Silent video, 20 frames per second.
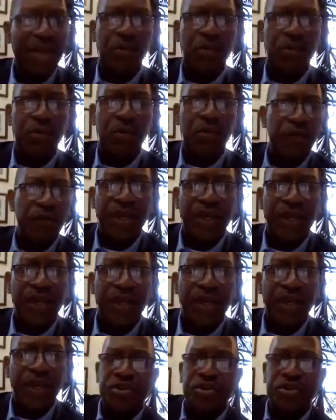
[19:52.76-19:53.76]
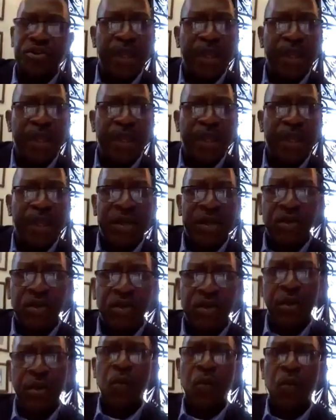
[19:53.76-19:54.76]
Yeah, qualification.
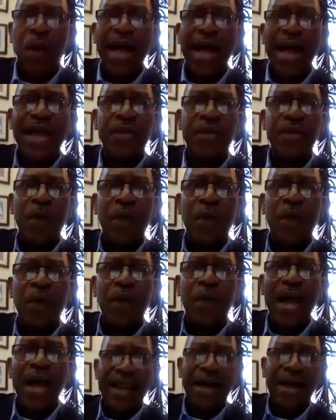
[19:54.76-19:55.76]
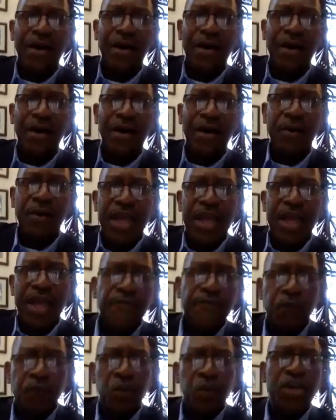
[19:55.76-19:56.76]
So, I mean, why allow,
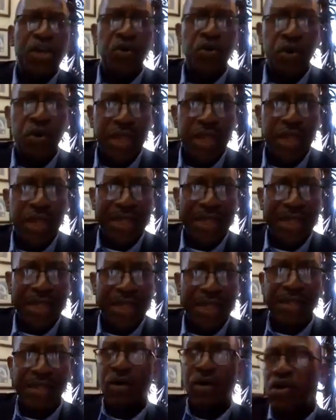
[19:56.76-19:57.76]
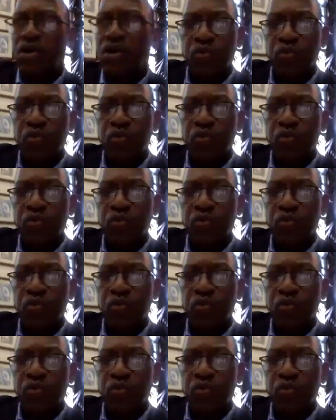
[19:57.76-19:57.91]
if we know that, why